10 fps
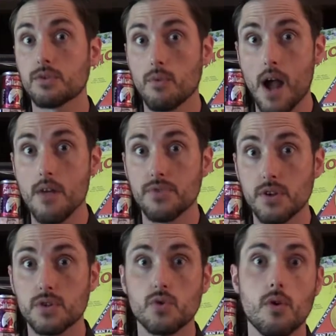throughout
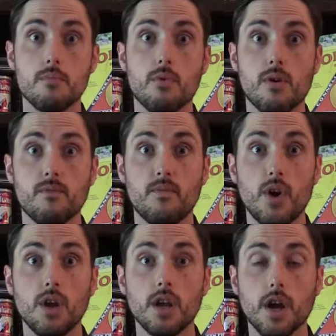their store
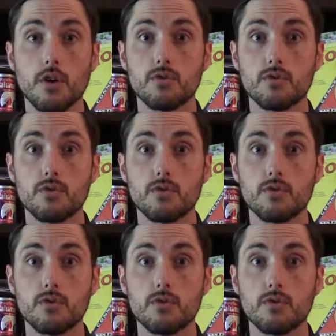portfolio,